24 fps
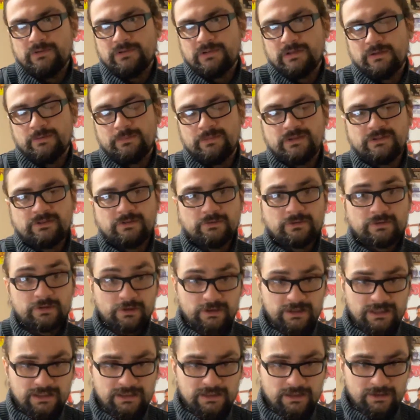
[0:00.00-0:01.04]
a little bit too
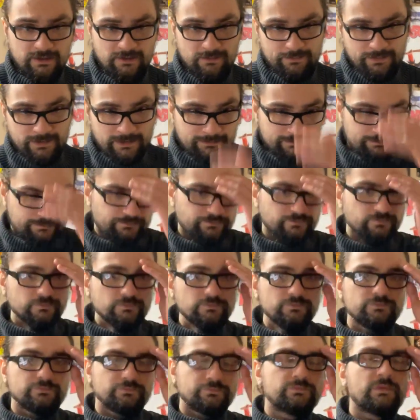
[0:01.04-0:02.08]
cookie cutter, but
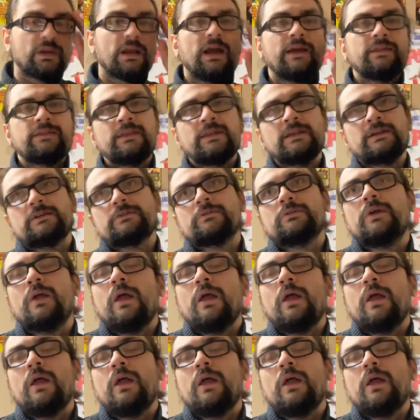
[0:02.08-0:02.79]
I think